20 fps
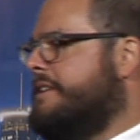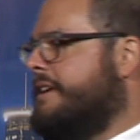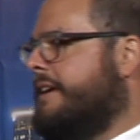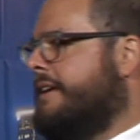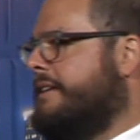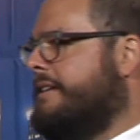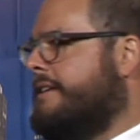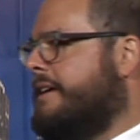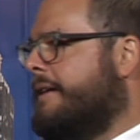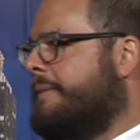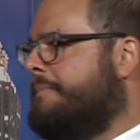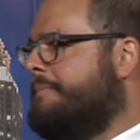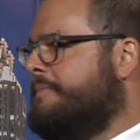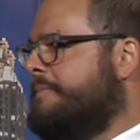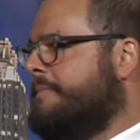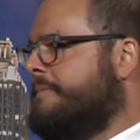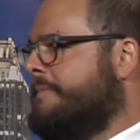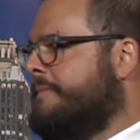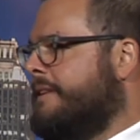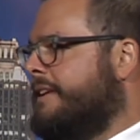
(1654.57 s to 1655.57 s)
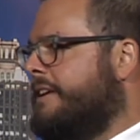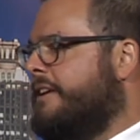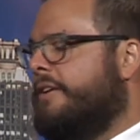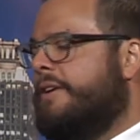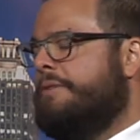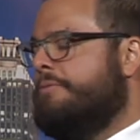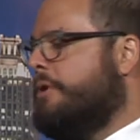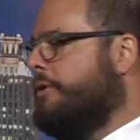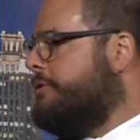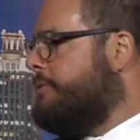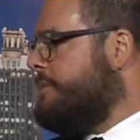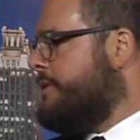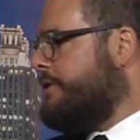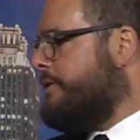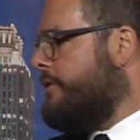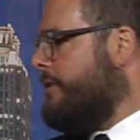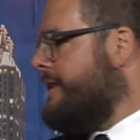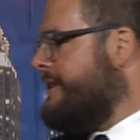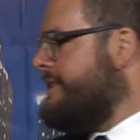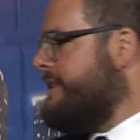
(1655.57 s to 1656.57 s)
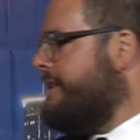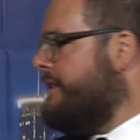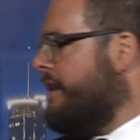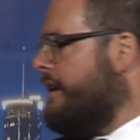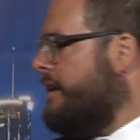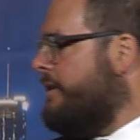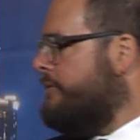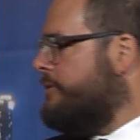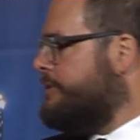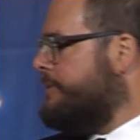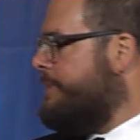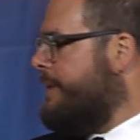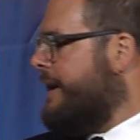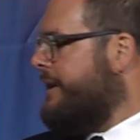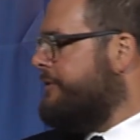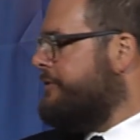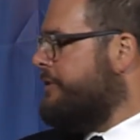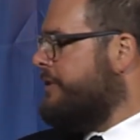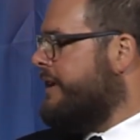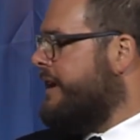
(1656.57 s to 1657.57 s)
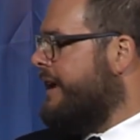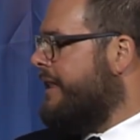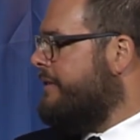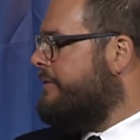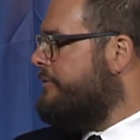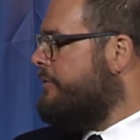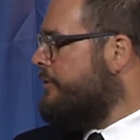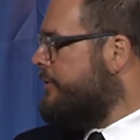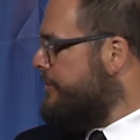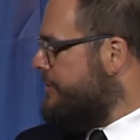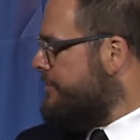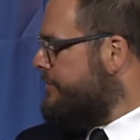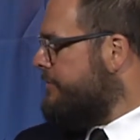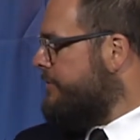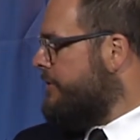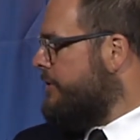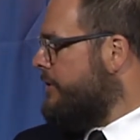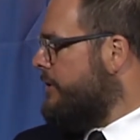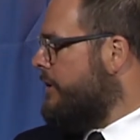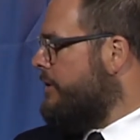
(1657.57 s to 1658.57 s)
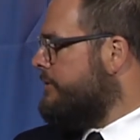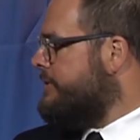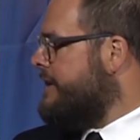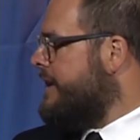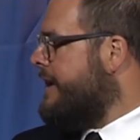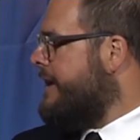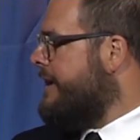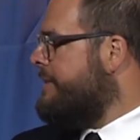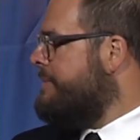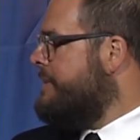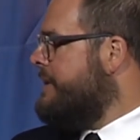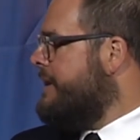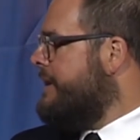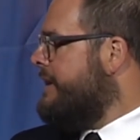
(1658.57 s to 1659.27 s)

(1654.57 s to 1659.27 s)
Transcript: And, um, you know, he wrote the book Crazy Love, was a pastor in California for a long time.